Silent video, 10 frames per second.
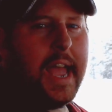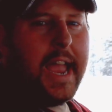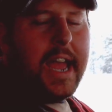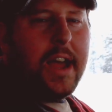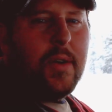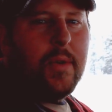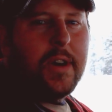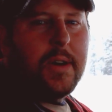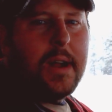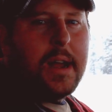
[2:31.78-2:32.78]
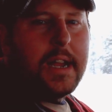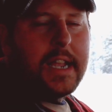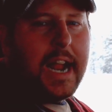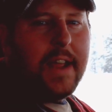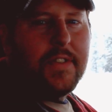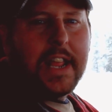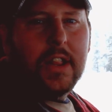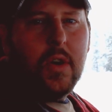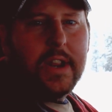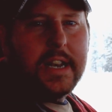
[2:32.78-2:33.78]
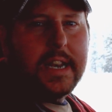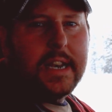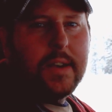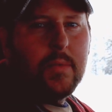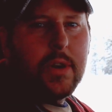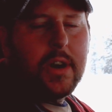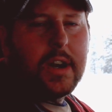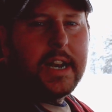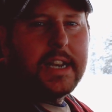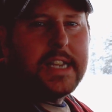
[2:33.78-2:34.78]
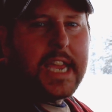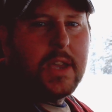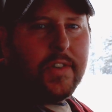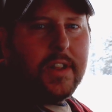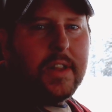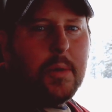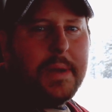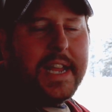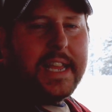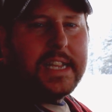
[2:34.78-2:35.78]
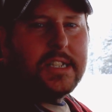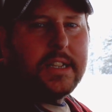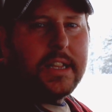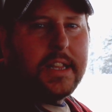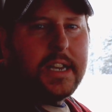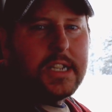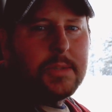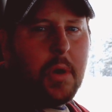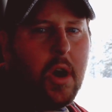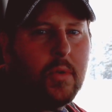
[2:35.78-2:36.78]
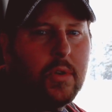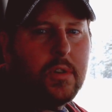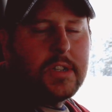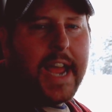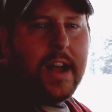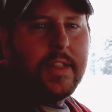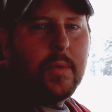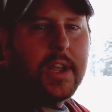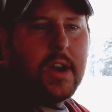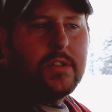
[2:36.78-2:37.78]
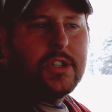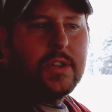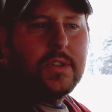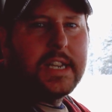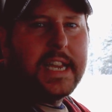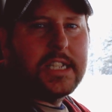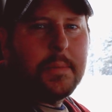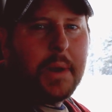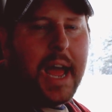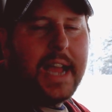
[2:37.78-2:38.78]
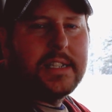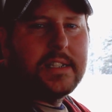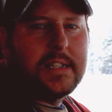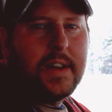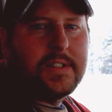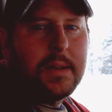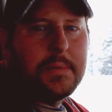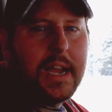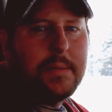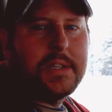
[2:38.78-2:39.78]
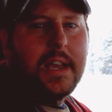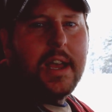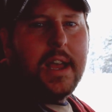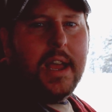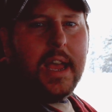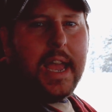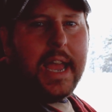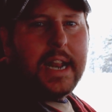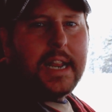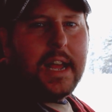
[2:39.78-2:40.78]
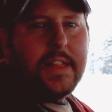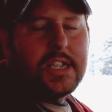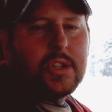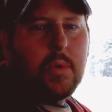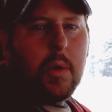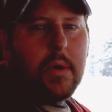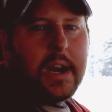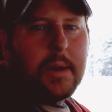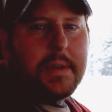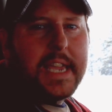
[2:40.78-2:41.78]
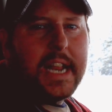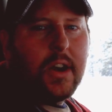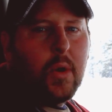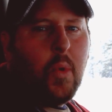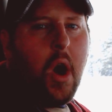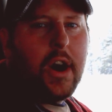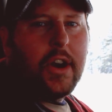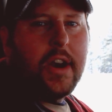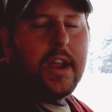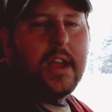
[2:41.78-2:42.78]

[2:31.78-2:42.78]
Hey, uh, we're uh, got everything loaded and we're gonna take you for a little bit into the small rural town that we go to to get supplies and stuff sometimes. And uh, this is where we're gonna be getting our water.